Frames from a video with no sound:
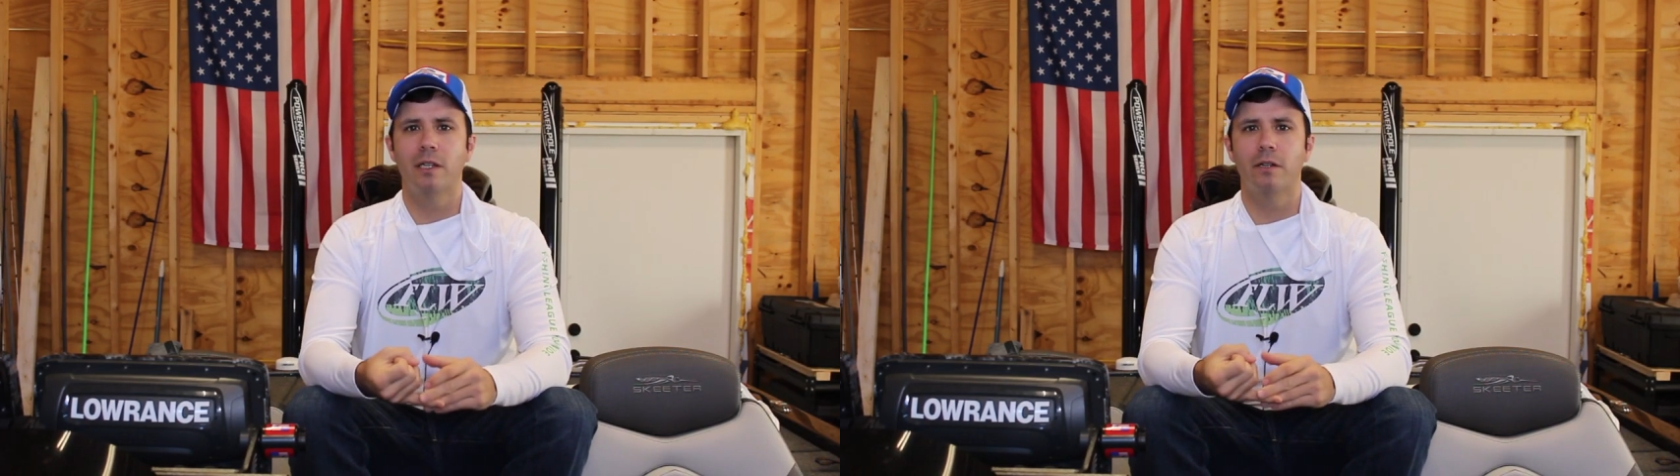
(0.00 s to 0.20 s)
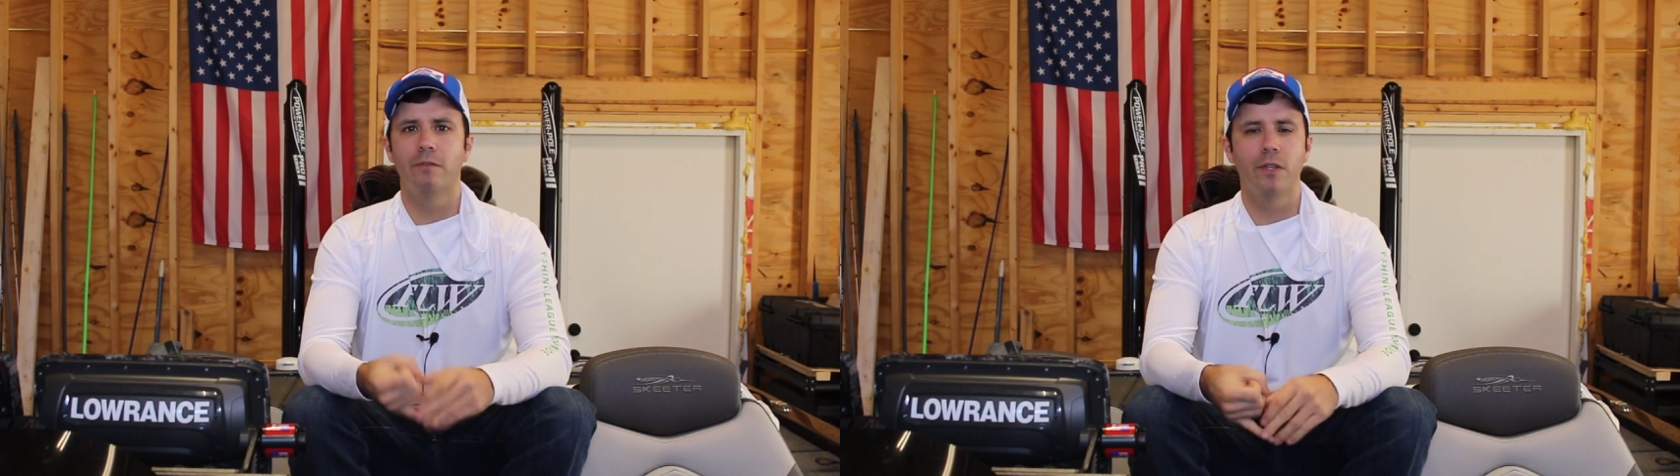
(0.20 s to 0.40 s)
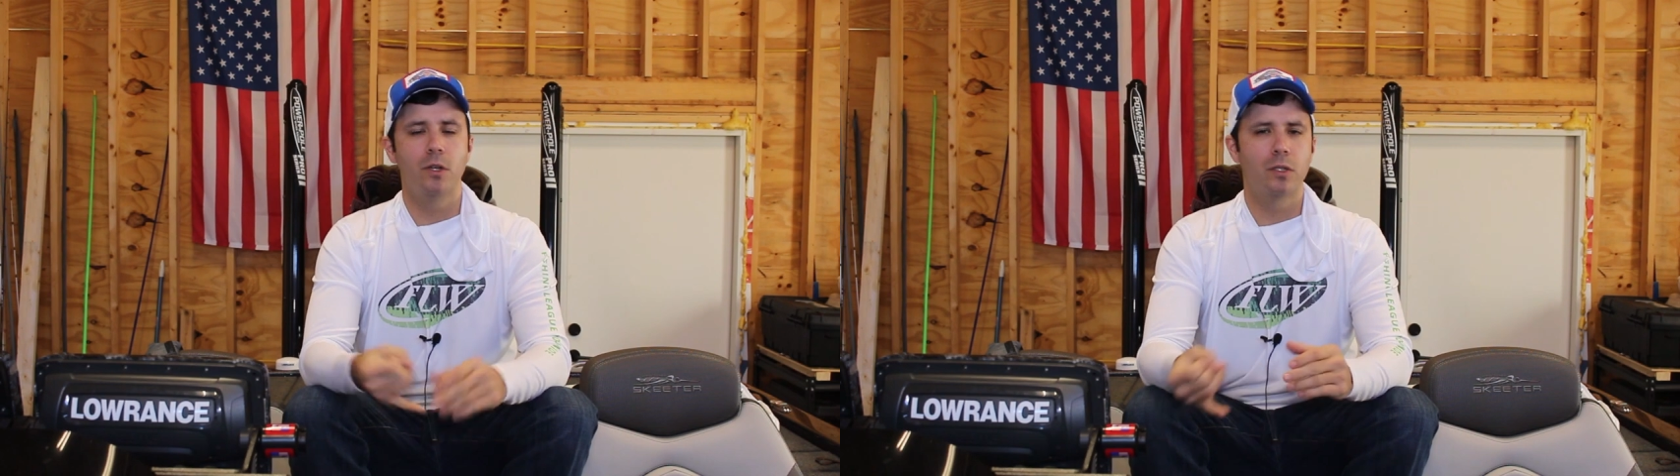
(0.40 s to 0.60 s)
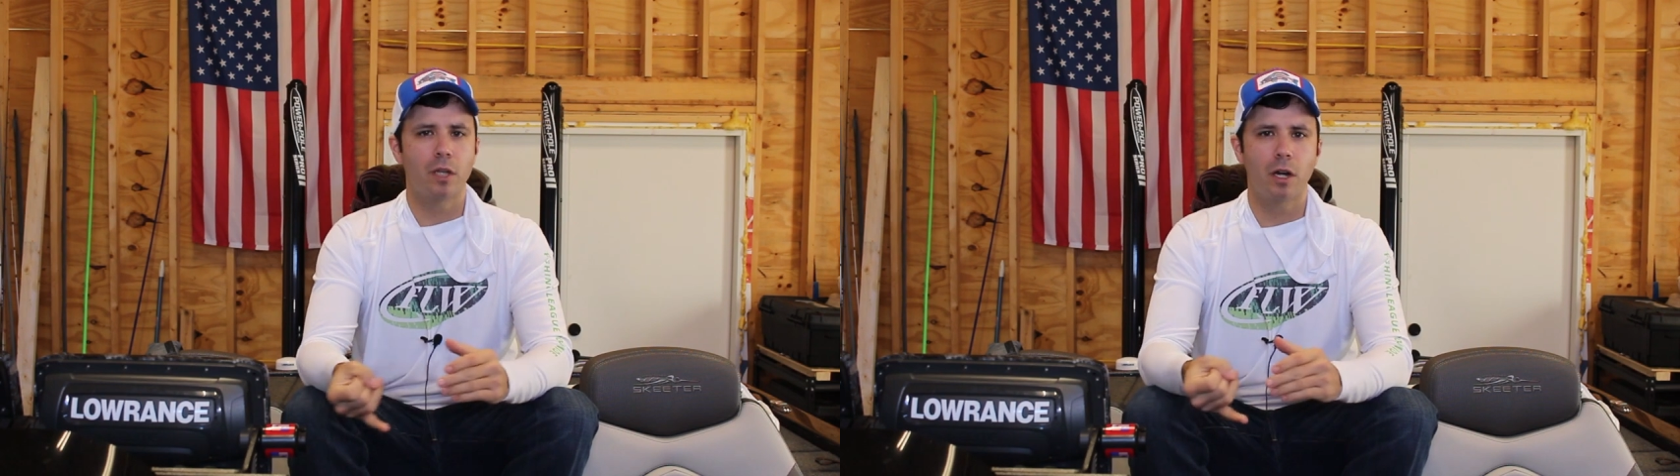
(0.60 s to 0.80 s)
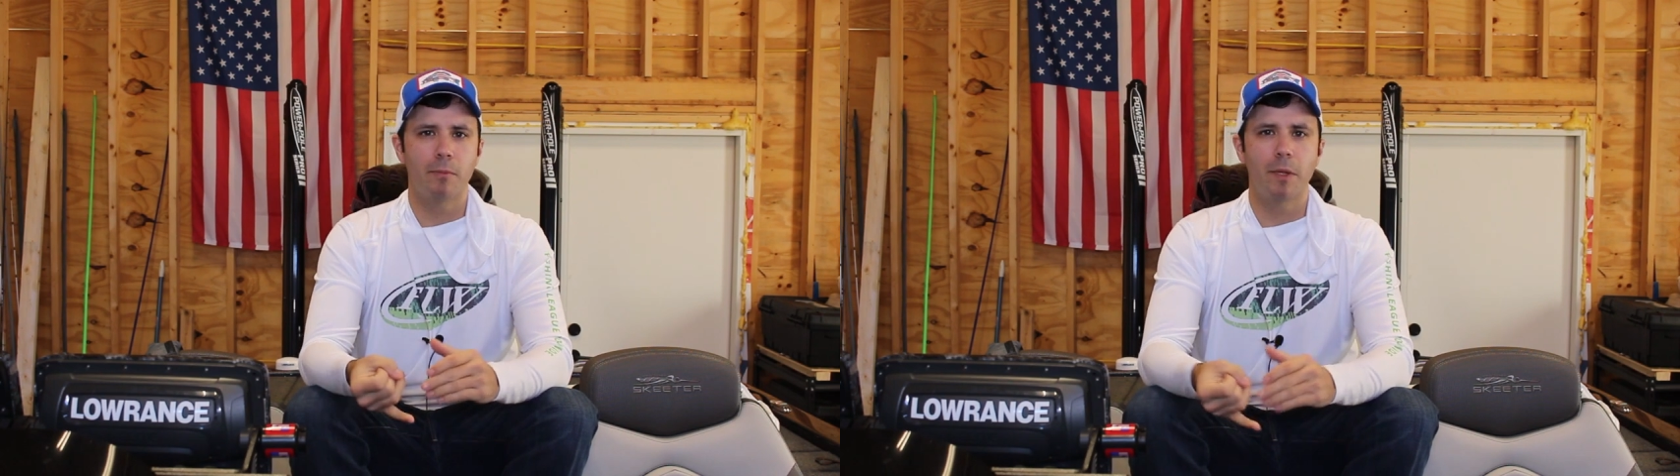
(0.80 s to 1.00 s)
gear reviews,
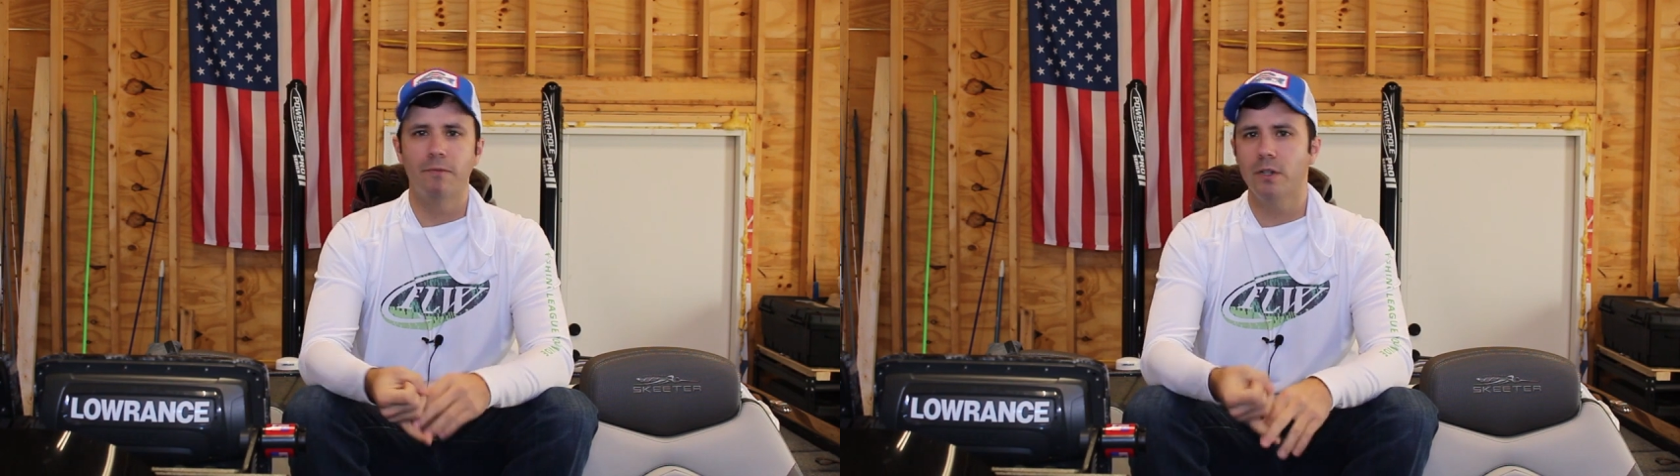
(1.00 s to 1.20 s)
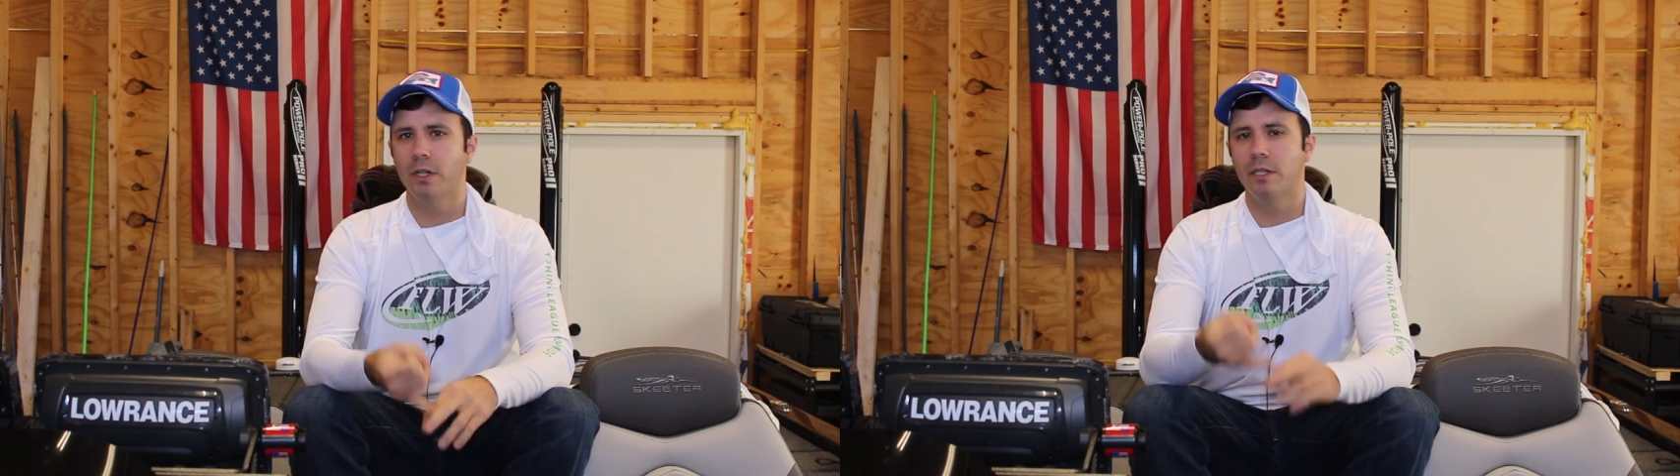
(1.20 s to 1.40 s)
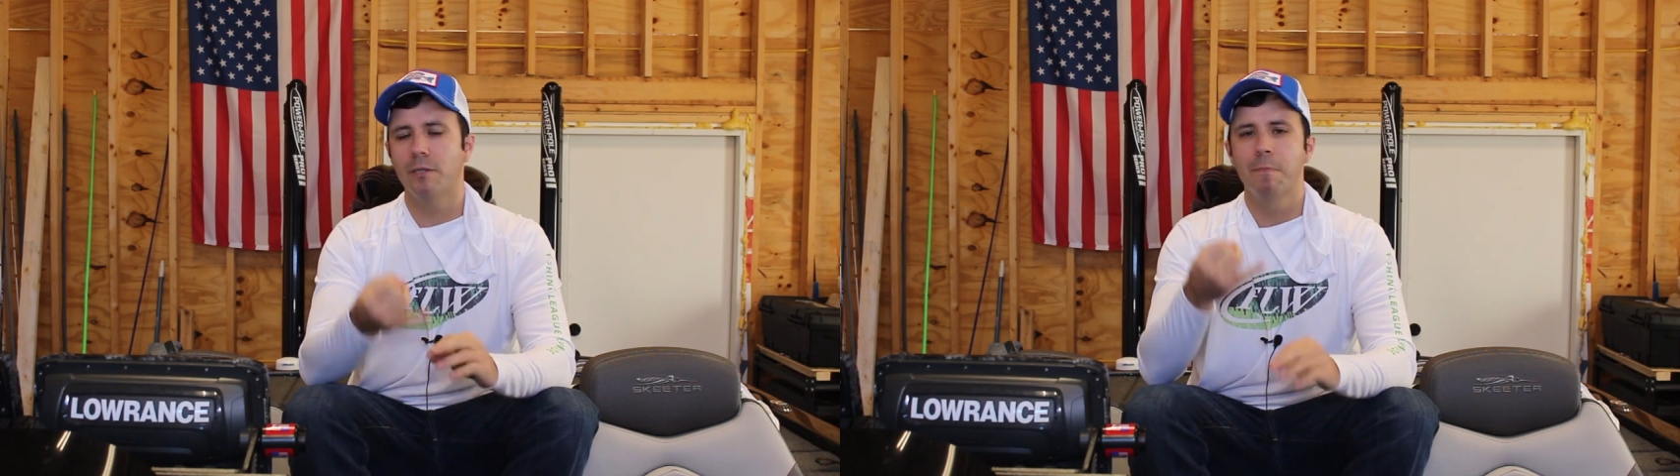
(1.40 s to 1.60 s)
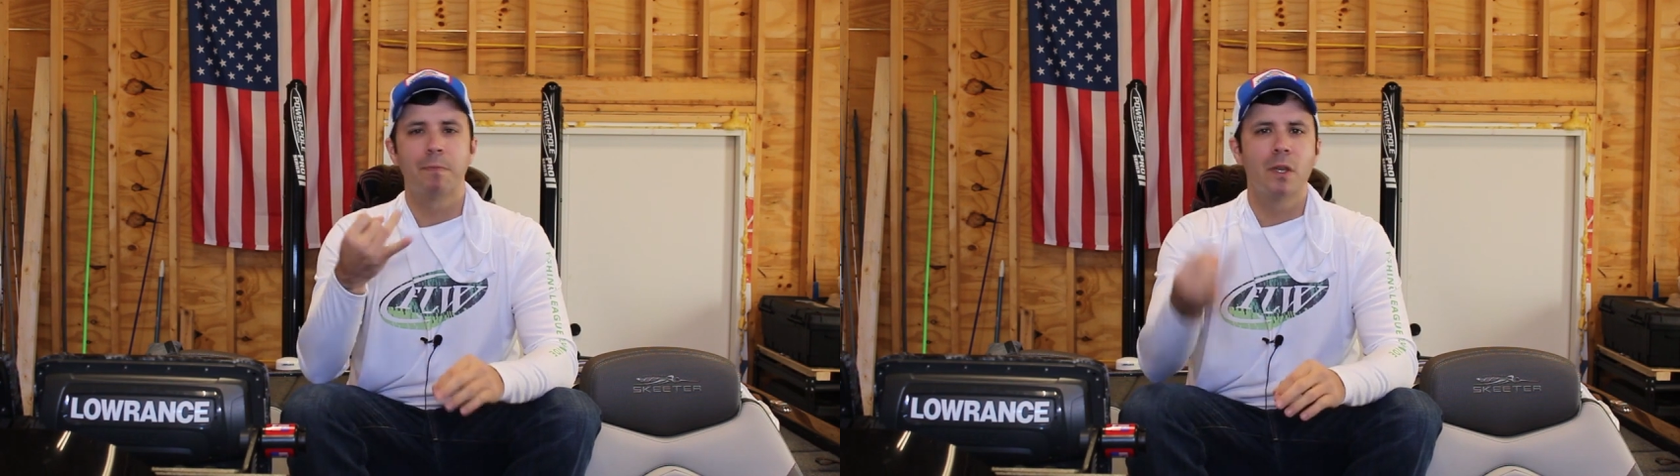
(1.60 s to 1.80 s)
tournament footage.